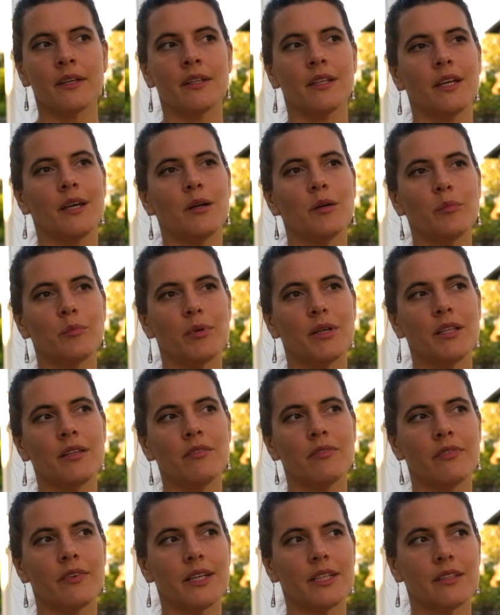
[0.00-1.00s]
Now, by the
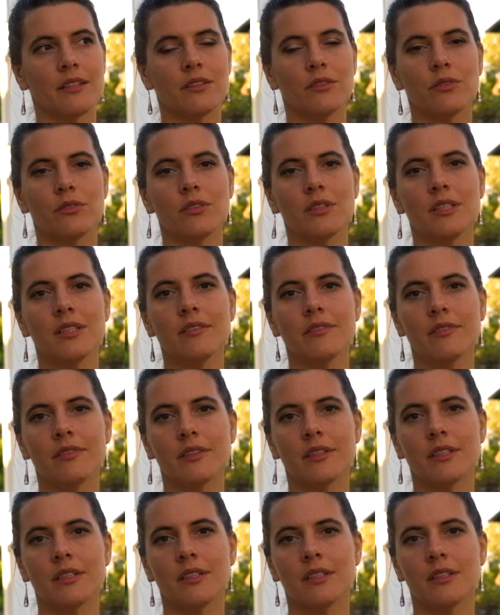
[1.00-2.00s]
fact that you live
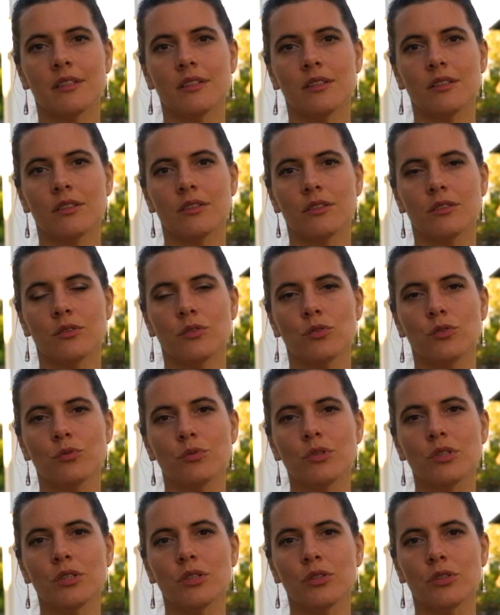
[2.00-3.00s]
in a
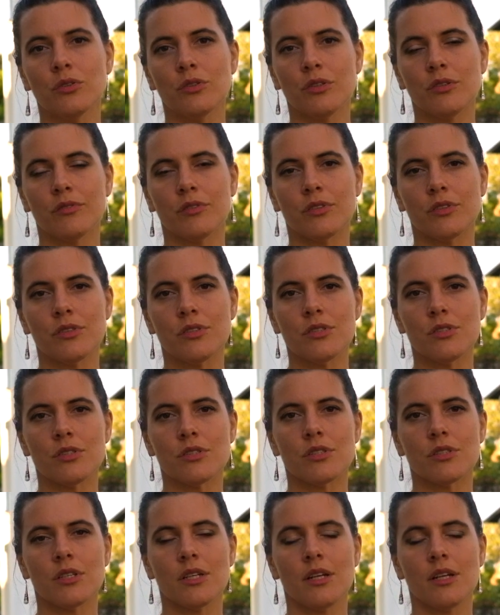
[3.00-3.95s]
dual universe,